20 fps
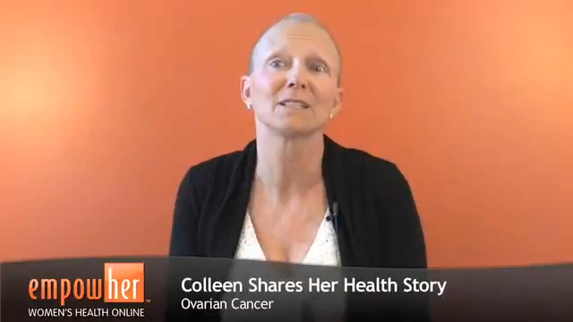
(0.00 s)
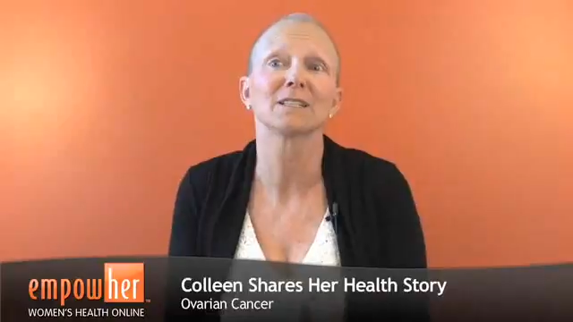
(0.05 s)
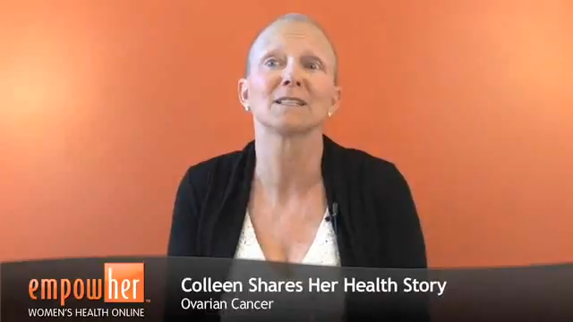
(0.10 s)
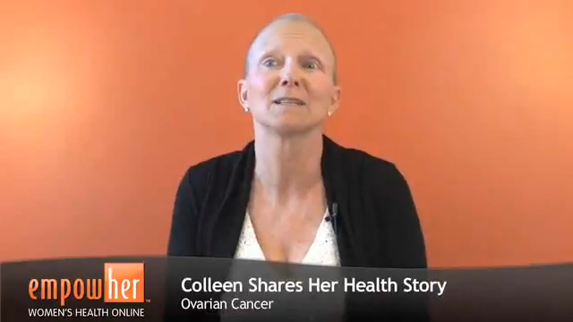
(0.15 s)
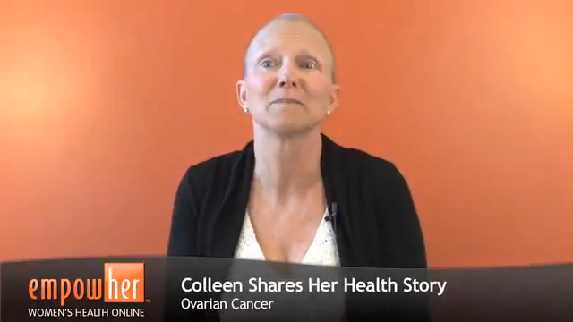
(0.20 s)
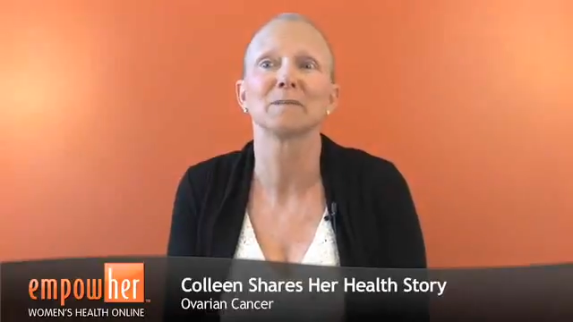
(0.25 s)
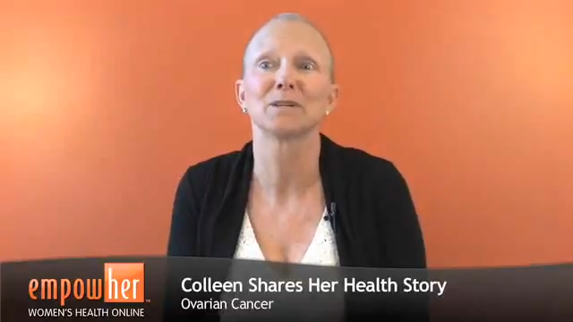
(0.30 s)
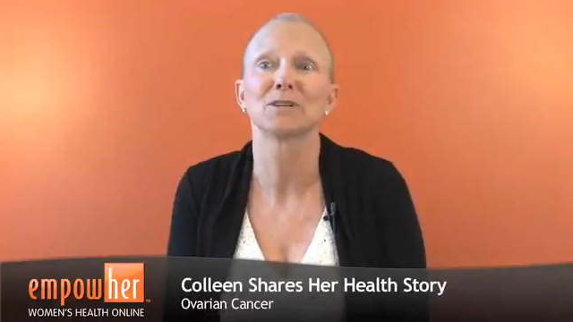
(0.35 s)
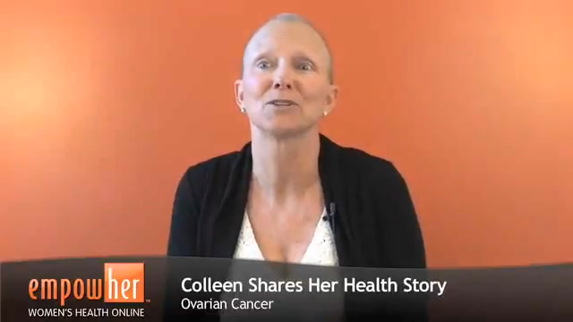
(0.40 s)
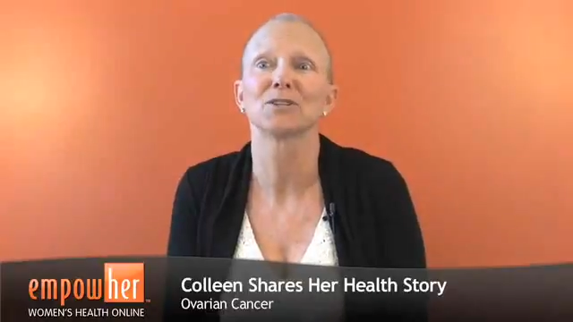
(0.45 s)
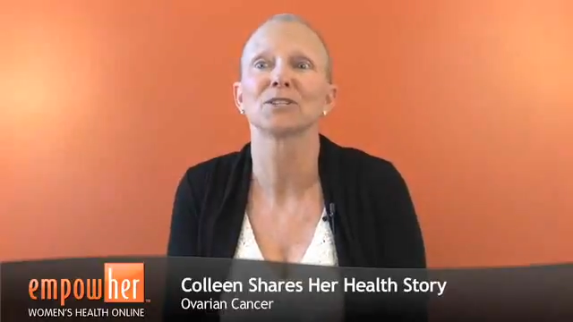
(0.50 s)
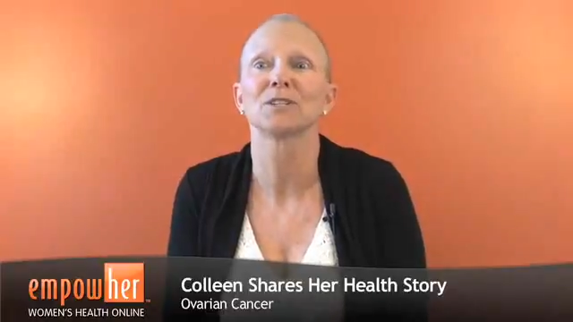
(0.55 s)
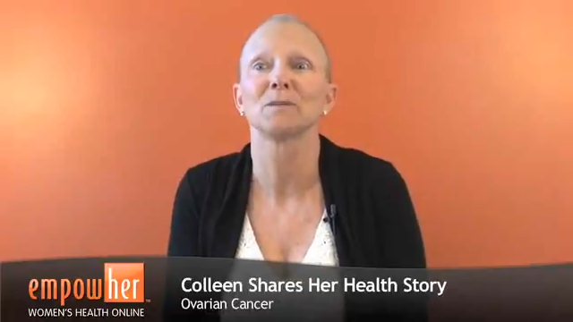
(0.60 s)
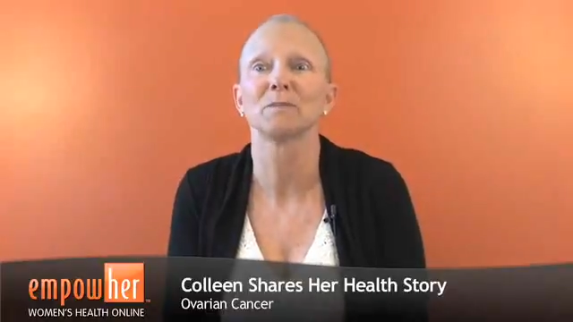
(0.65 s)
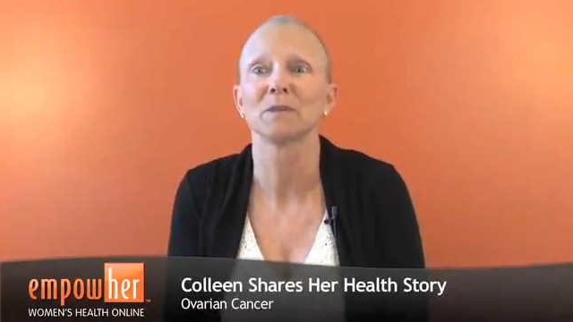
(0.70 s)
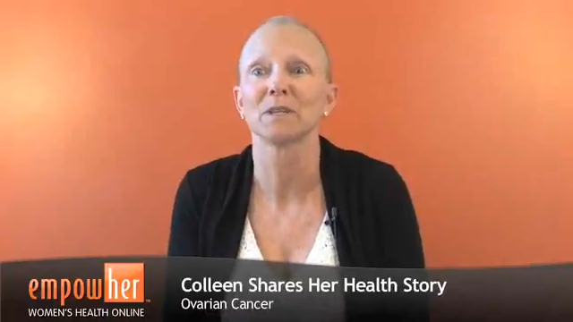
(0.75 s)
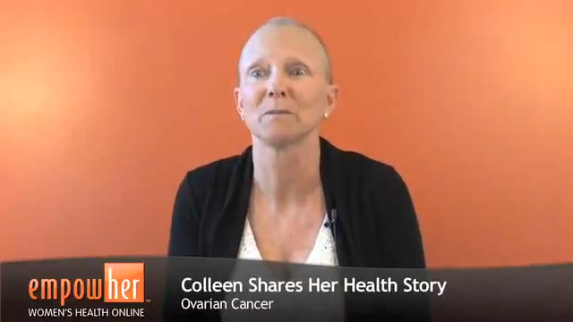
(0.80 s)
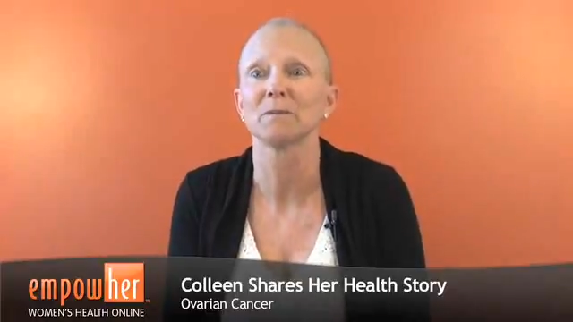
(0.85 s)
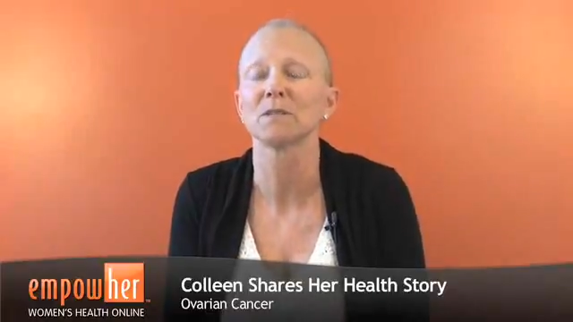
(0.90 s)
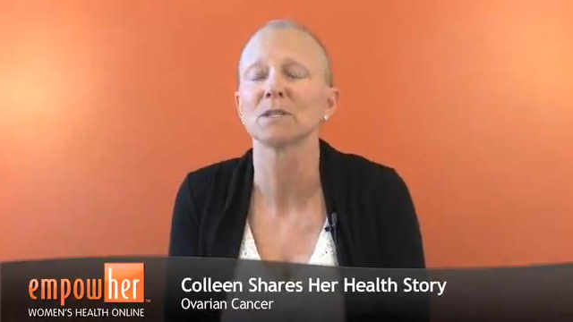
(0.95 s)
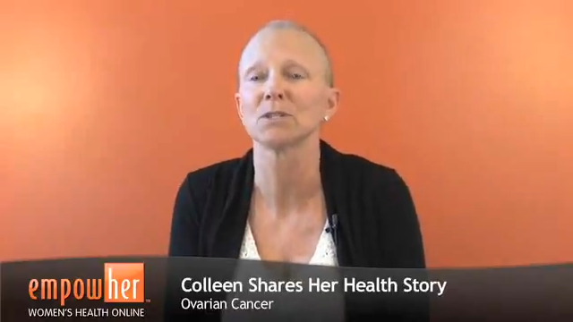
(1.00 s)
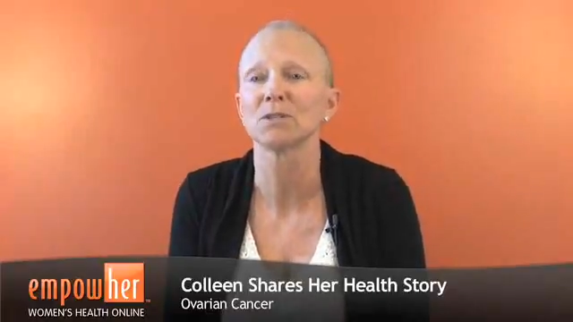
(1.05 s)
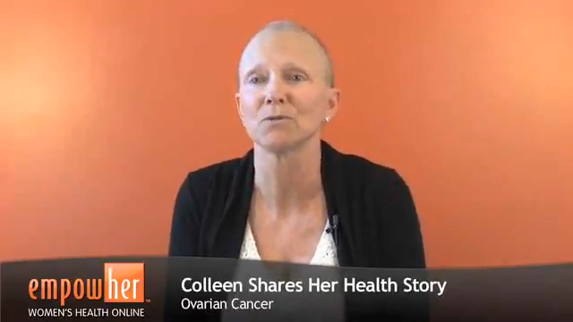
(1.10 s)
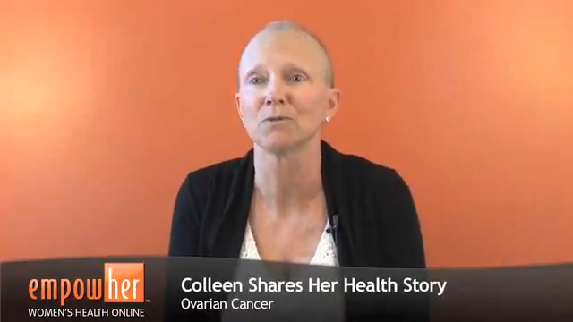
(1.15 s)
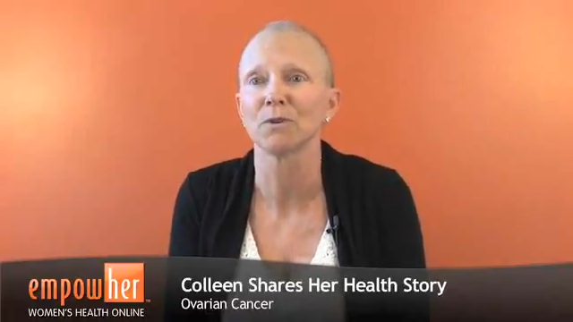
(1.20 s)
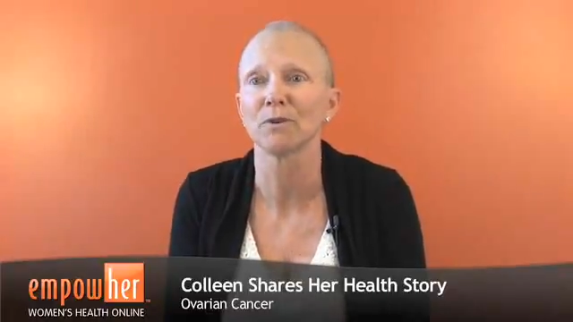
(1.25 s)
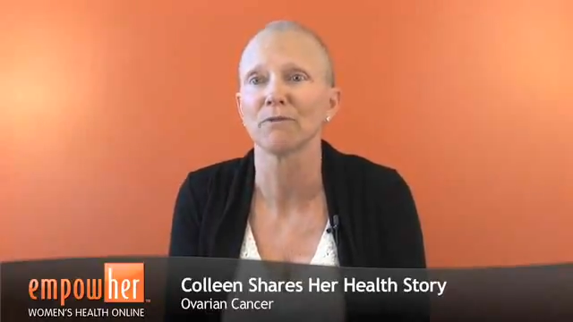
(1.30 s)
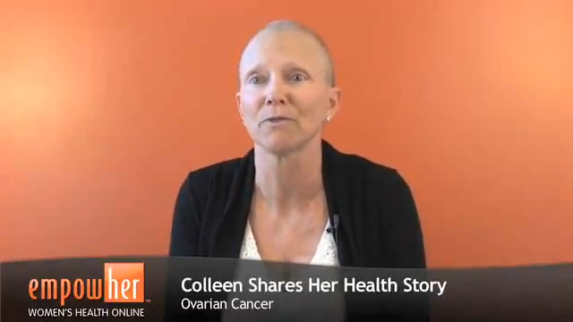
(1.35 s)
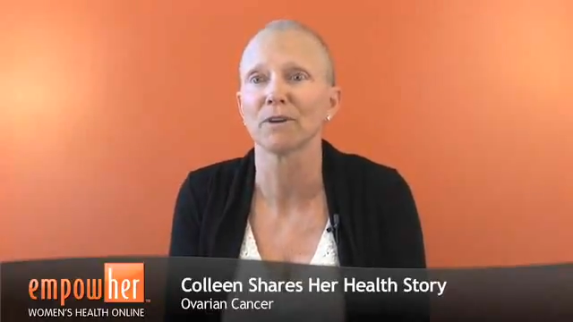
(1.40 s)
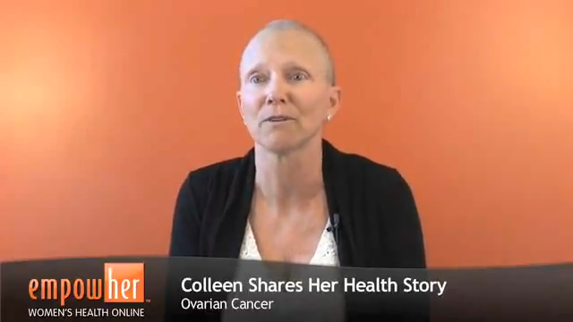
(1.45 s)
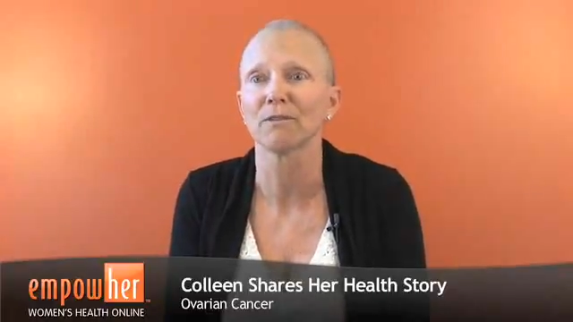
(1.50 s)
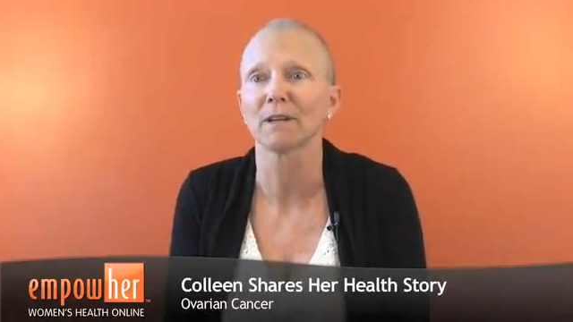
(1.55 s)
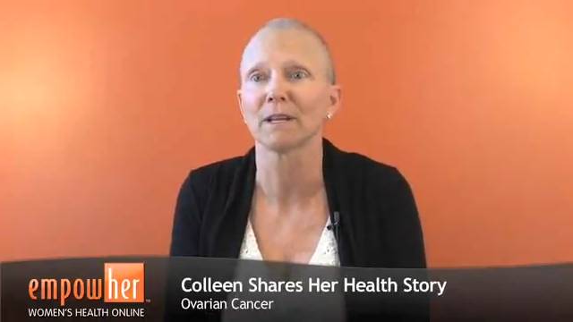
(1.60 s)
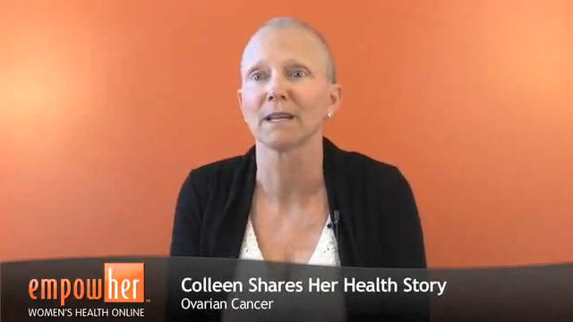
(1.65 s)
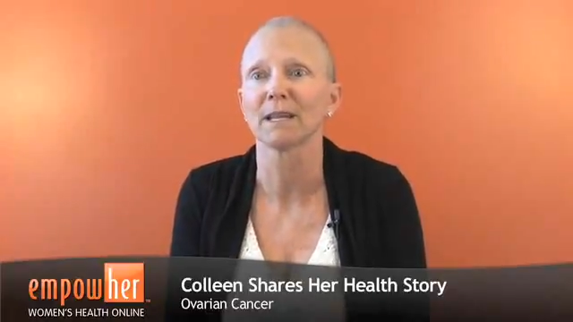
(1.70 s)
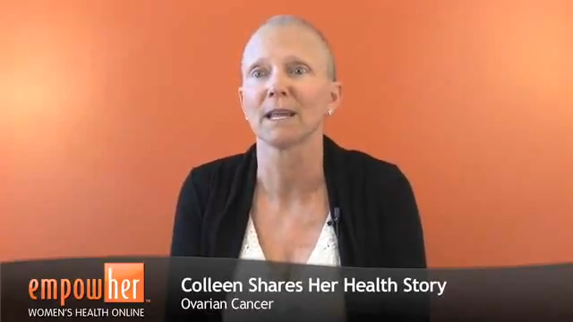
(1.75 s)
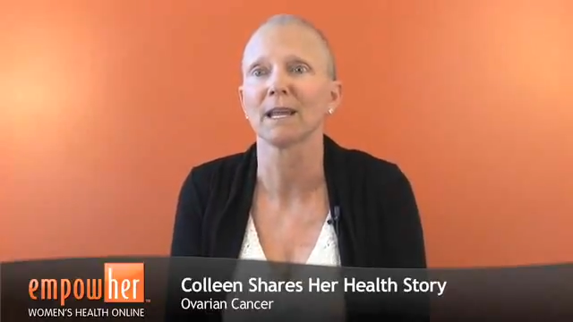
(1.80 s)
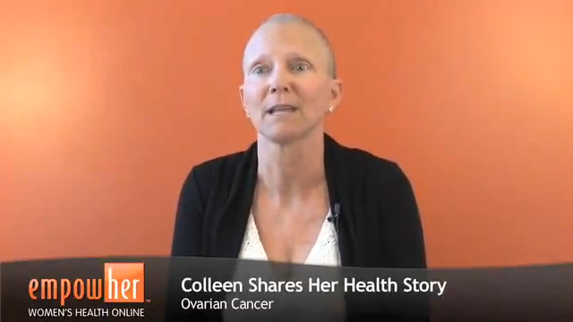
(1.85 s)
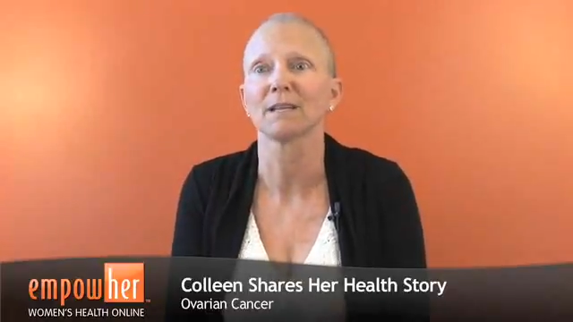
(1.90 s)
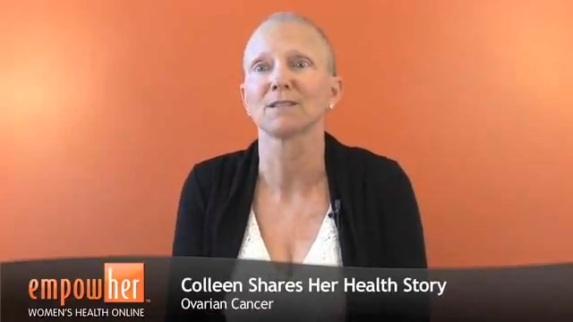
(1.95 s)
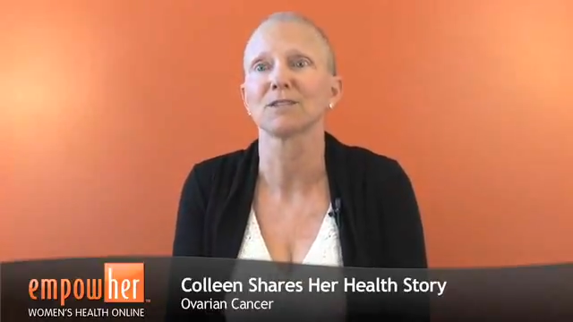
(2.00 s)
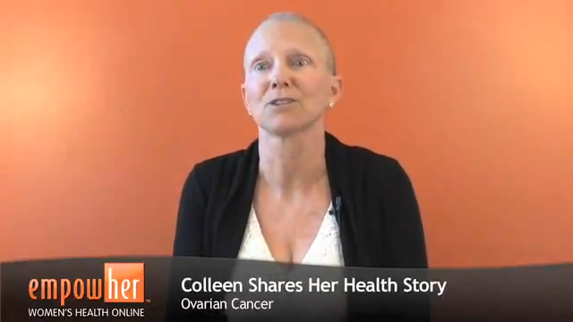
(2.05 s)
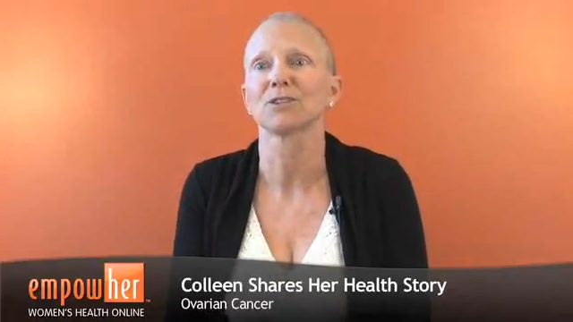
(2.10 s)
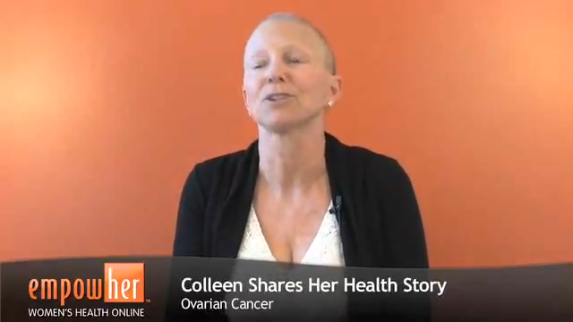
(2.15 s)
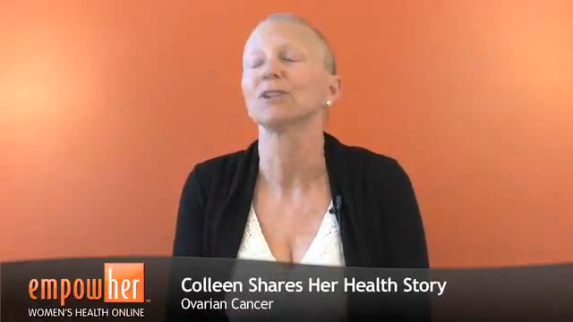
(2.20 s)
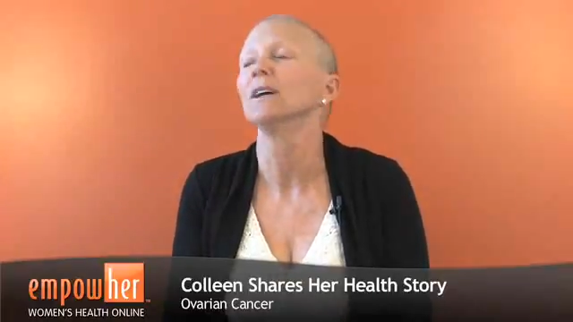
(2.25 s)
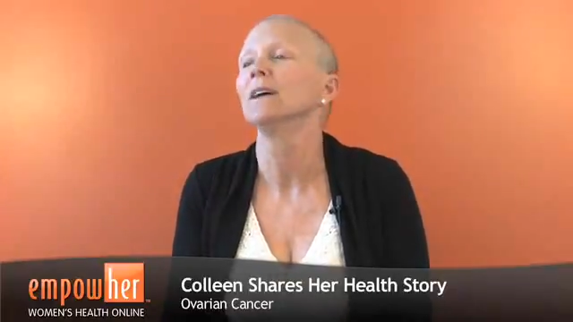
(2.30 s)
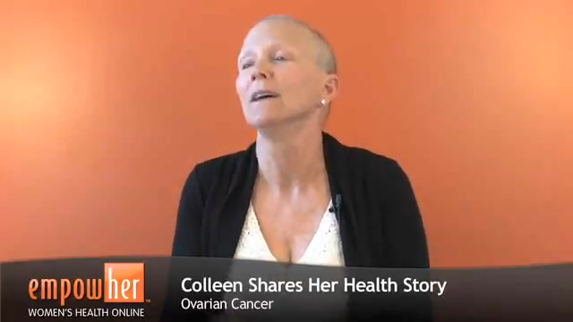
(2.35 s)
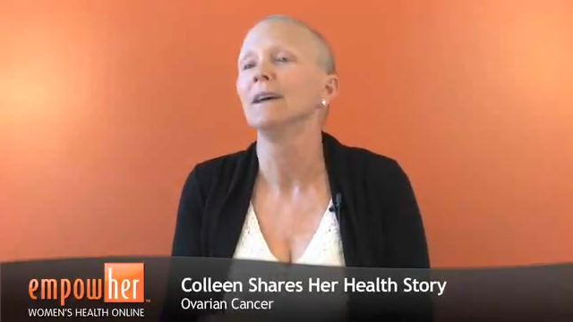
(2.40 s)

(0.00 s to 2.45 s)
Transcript: similar symptoms to ovarian cancer.